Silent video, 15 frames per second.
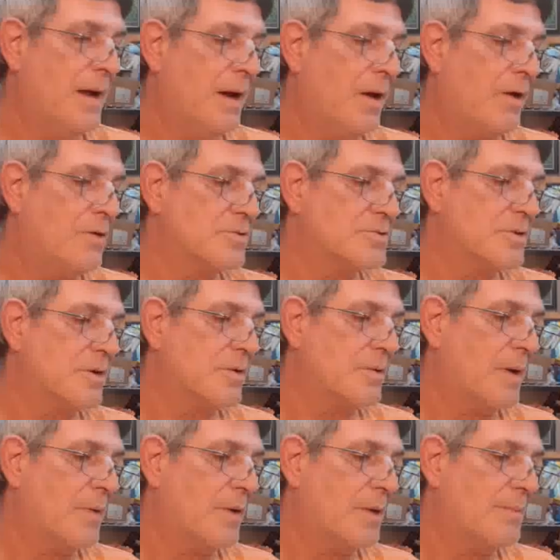Also,
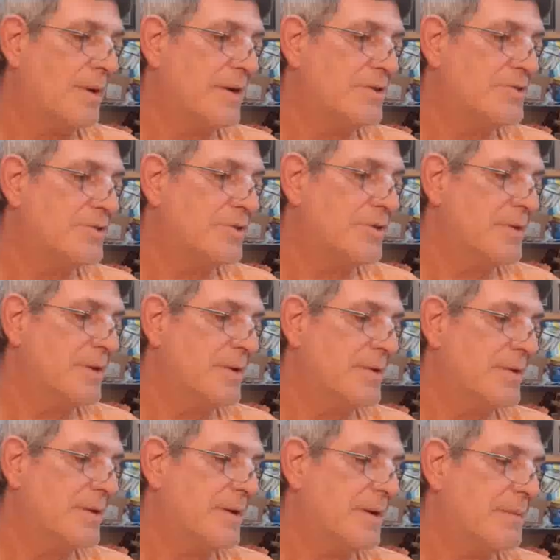I want to make sure
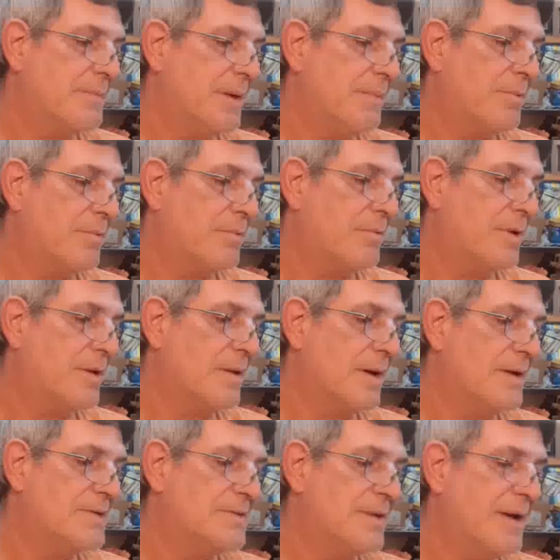that people
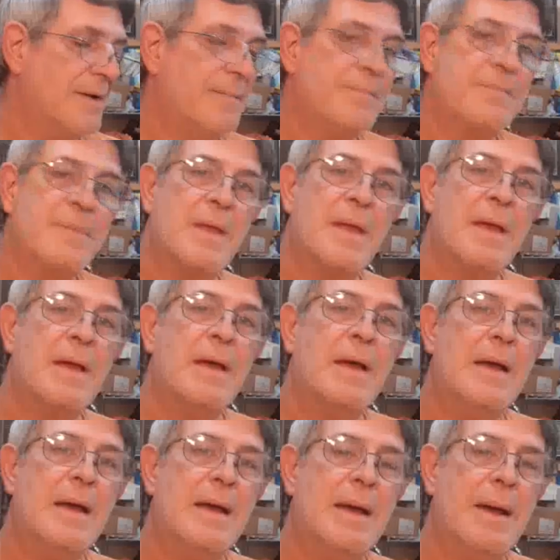realize that
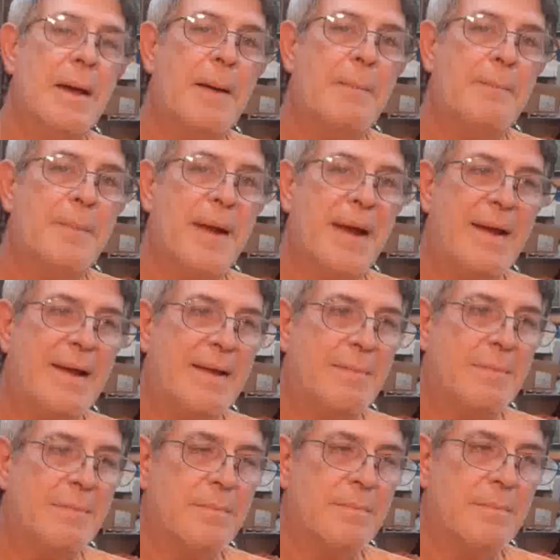
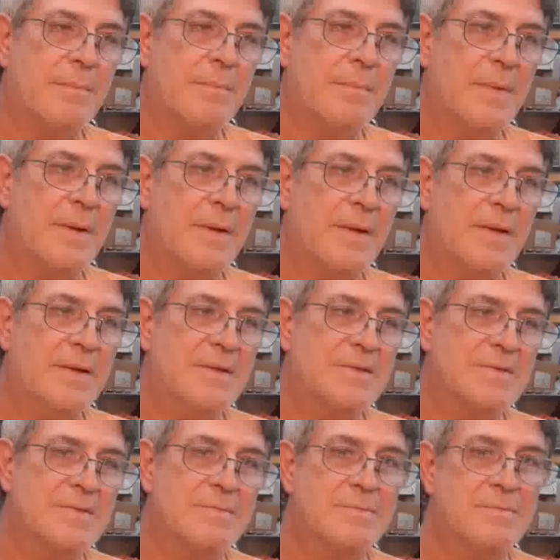painting
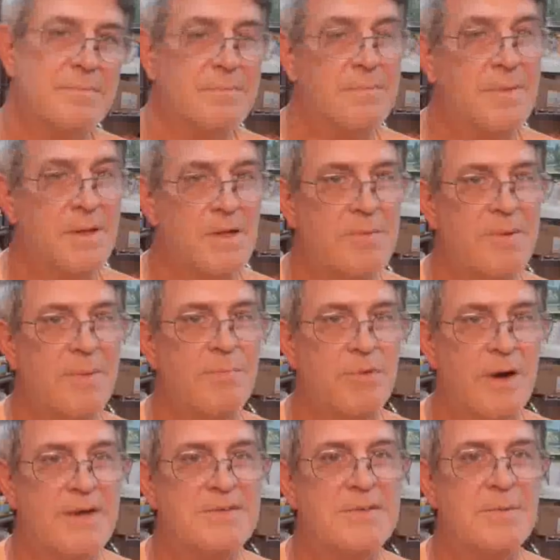is a little bit
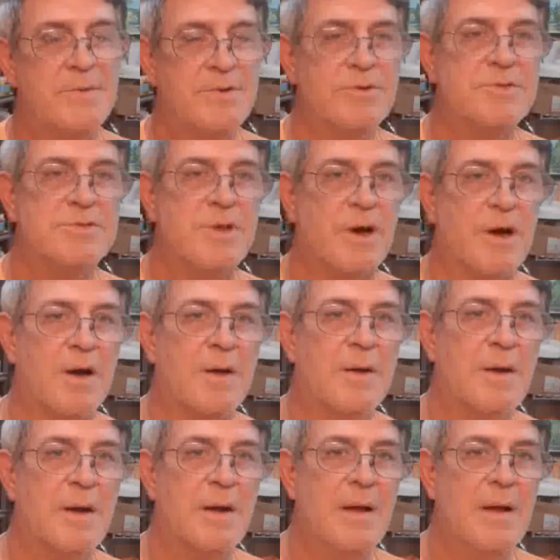pricey when you start,
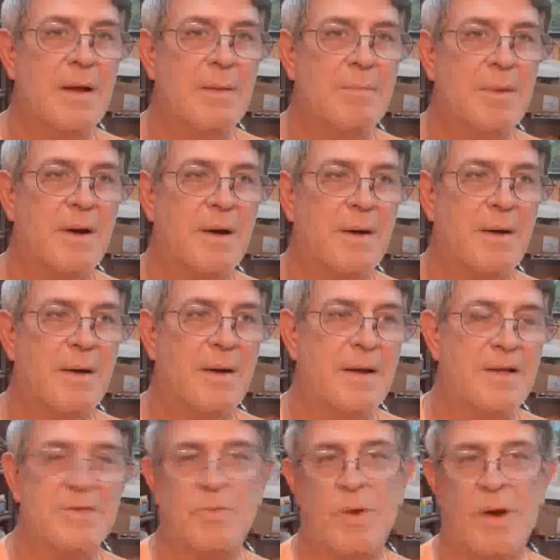but
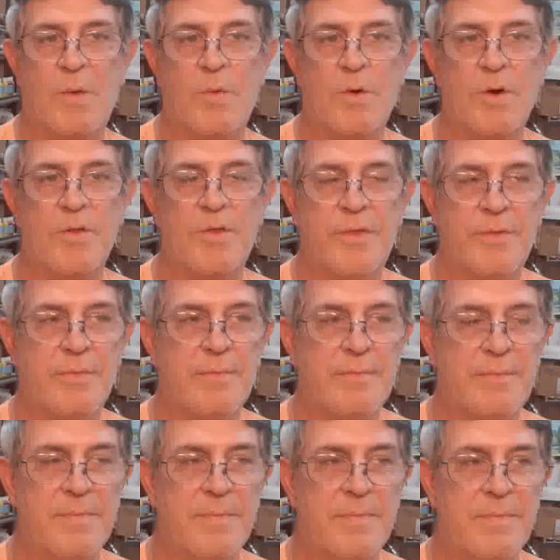it's well worth
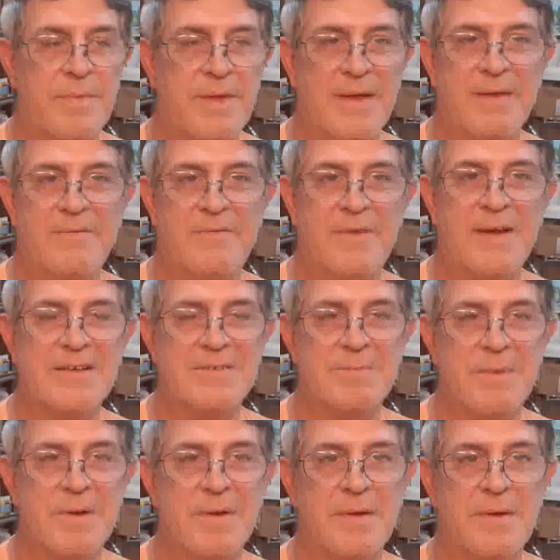the
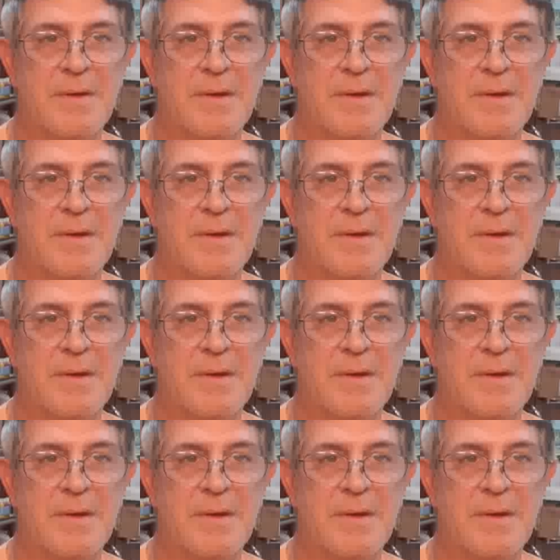investment